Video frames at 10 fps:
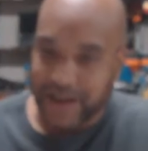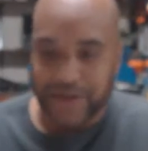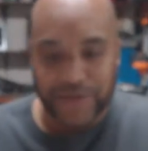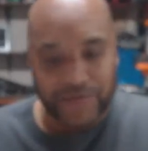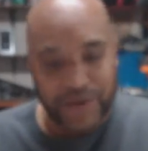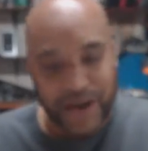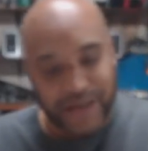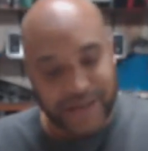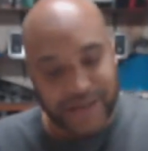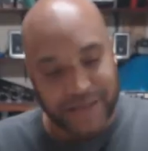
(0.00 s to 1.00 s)
Kind of
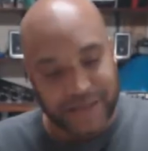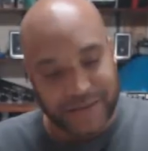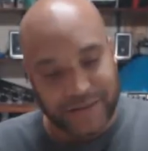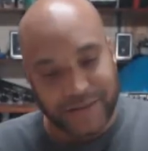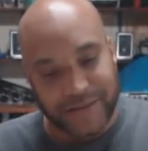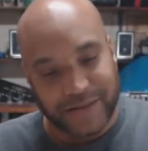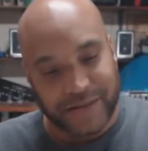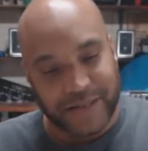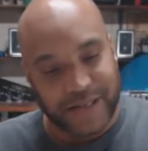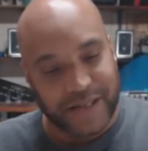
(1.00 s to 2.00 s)
impressed. Oh.
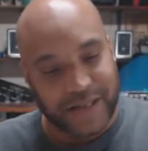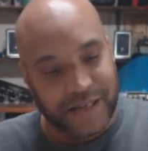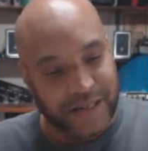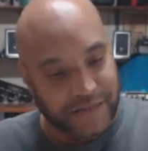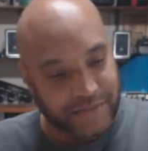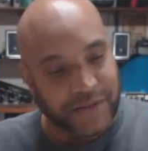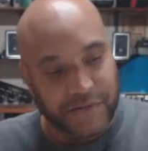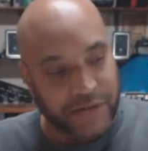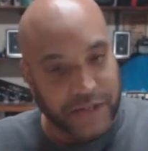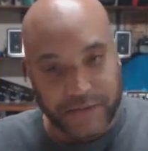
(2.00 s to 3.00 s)

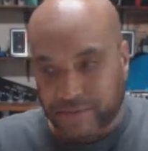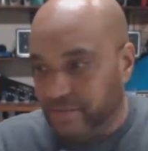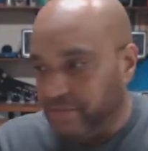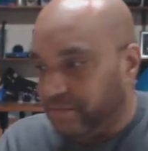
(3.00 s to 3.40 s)
All right.